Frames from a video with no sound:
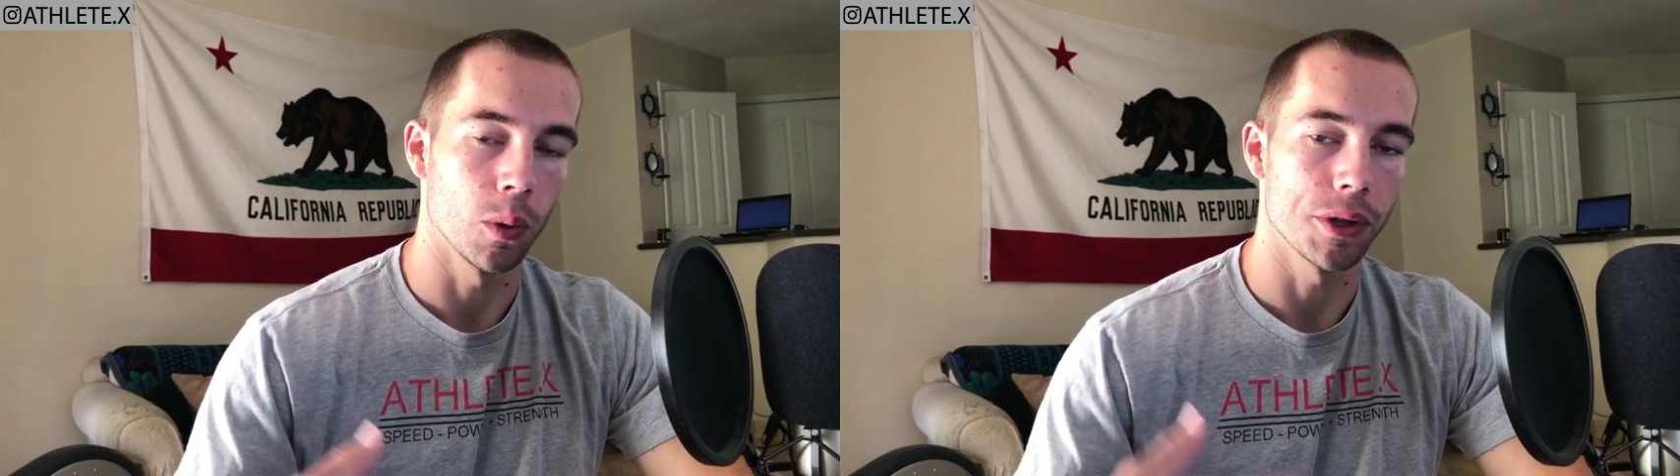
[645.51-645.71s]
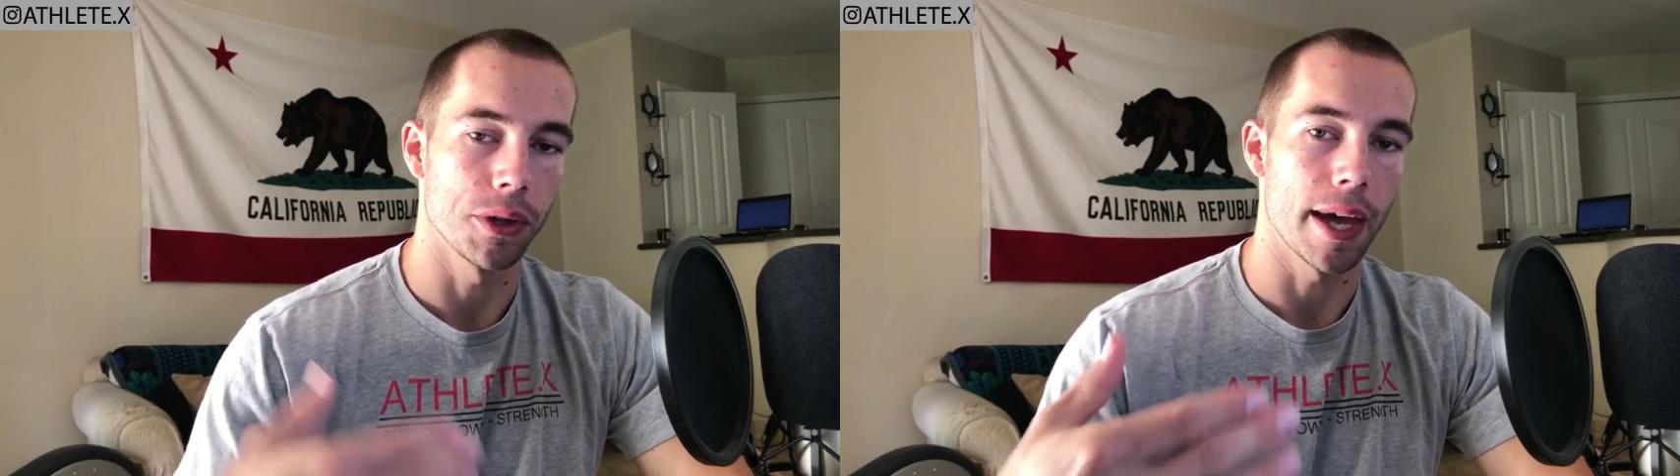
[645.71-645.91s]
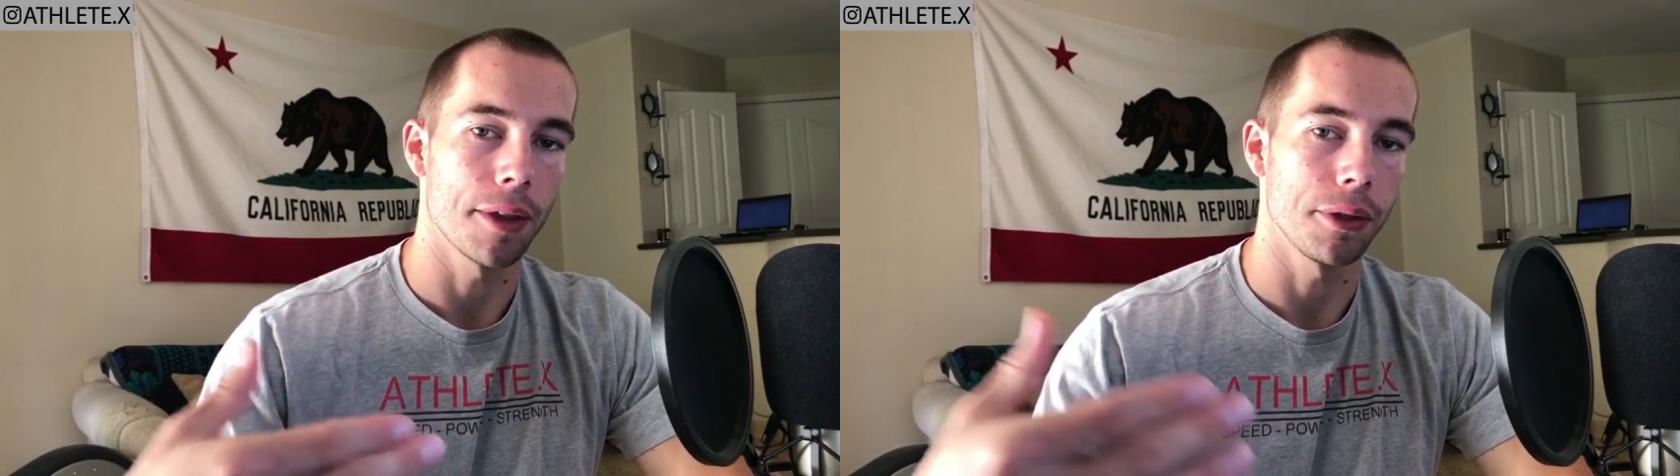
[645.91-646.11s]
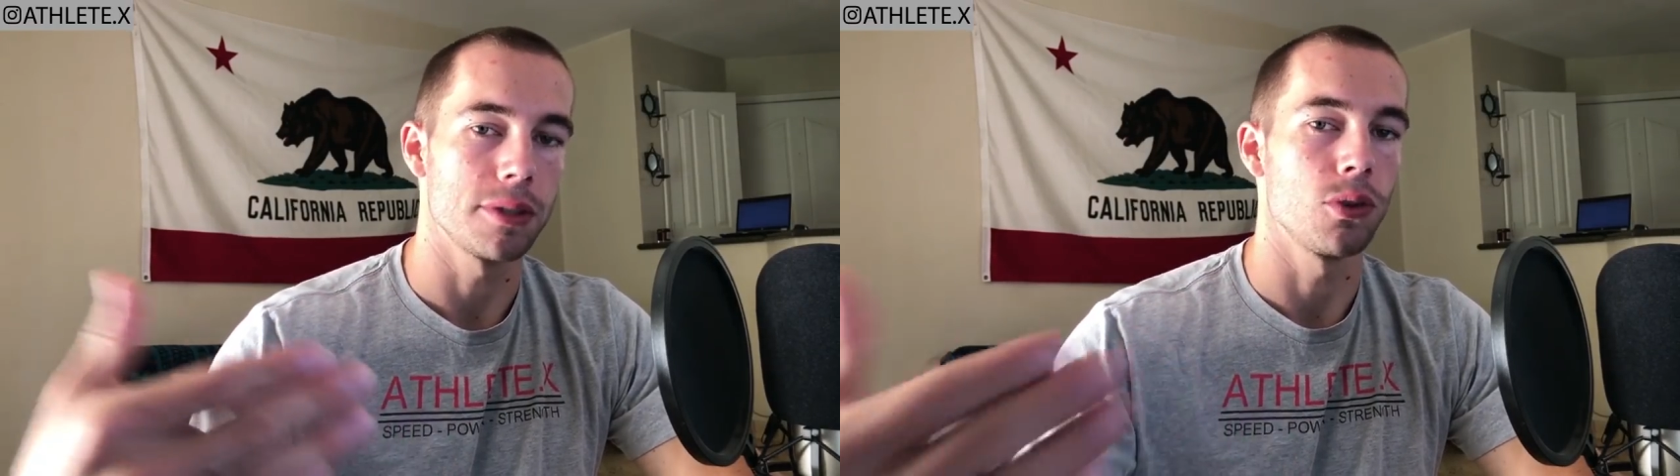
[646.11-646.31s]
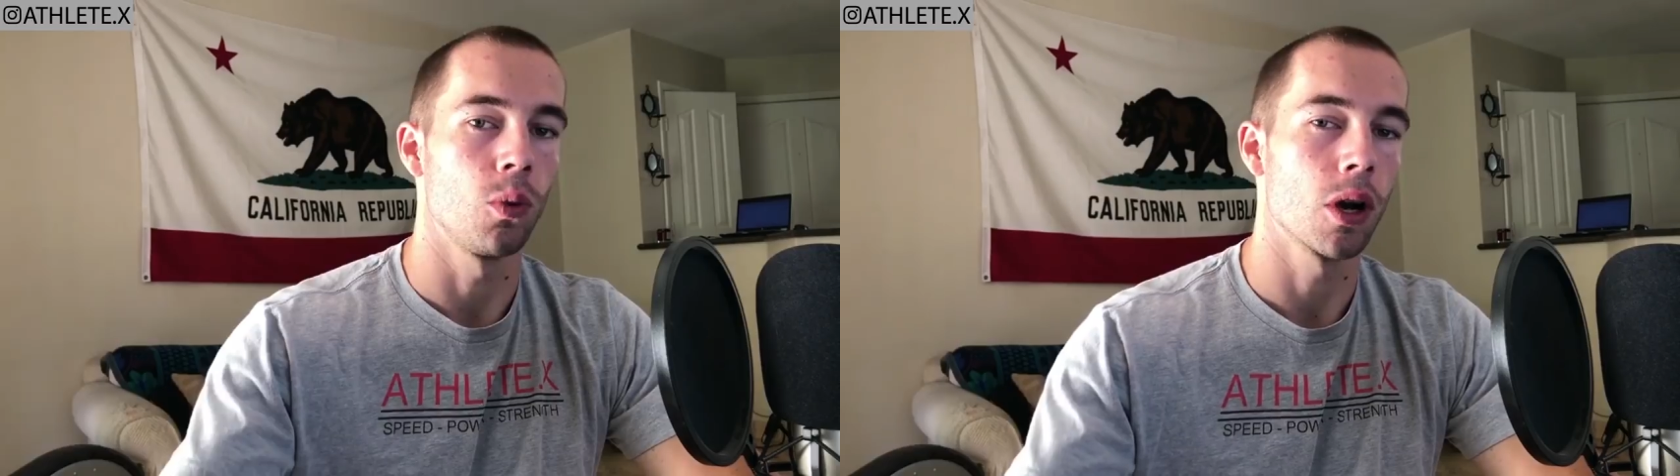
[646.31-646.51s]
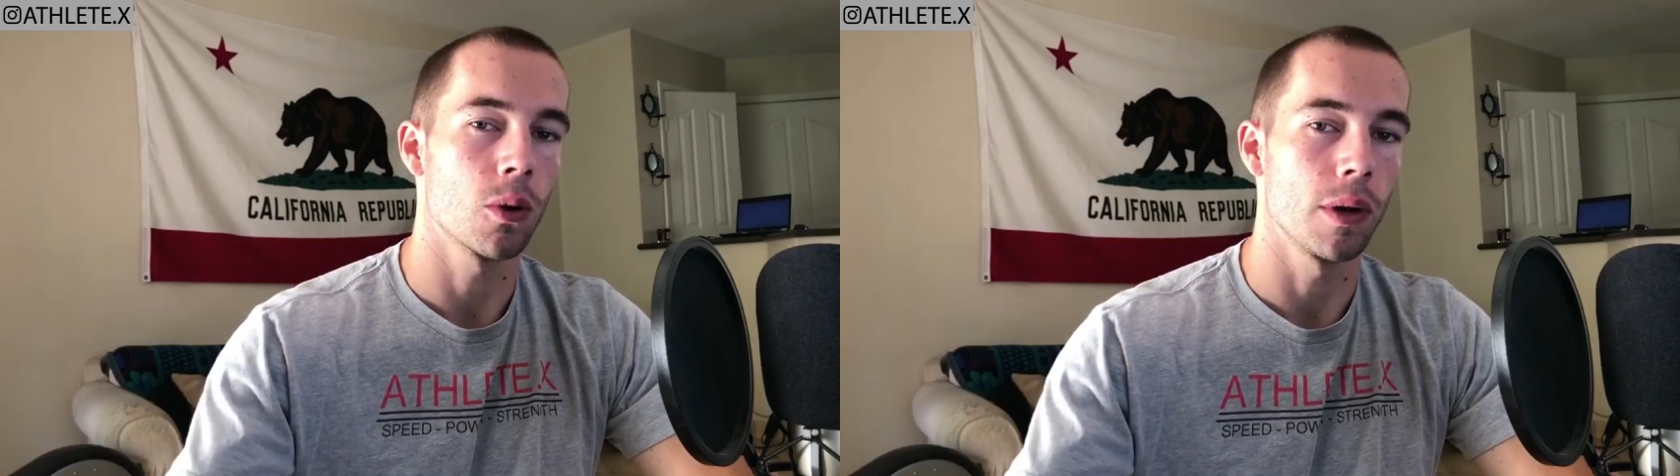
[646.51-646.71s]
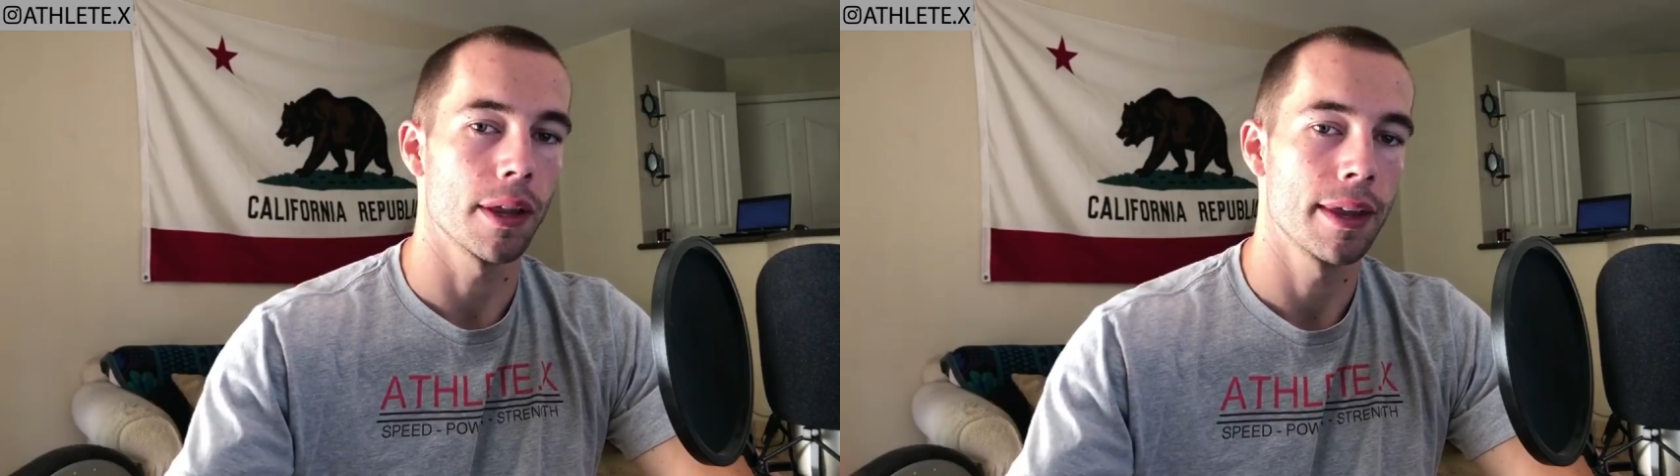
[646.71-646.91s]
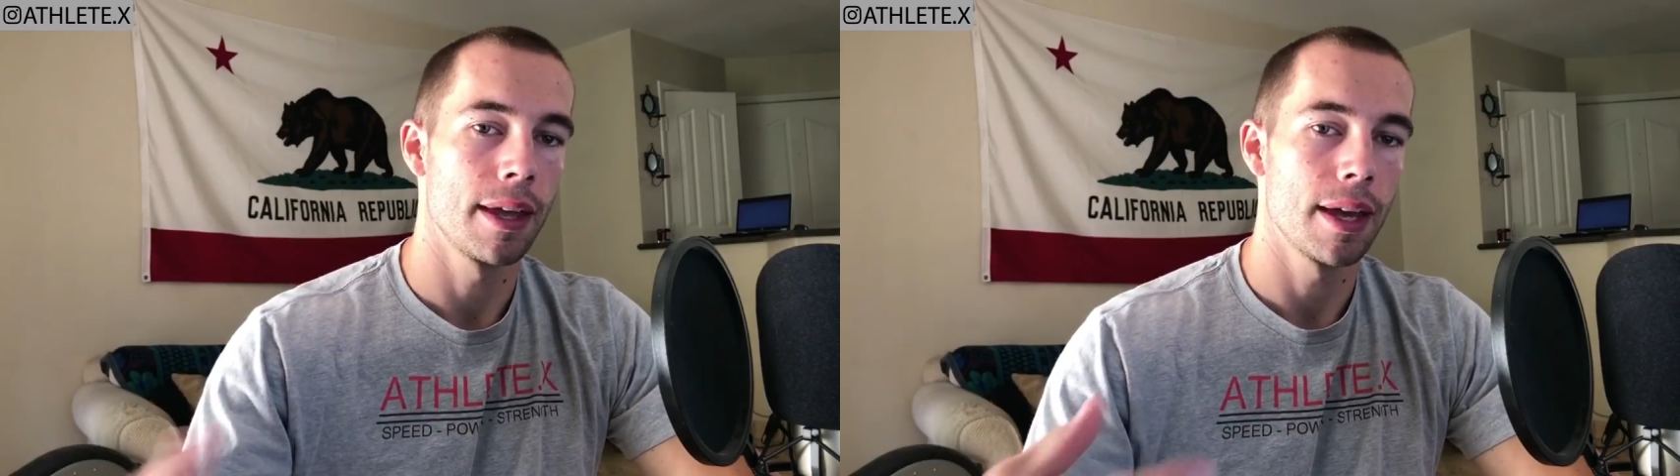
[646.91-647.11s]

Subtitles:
or with the athletes you work with,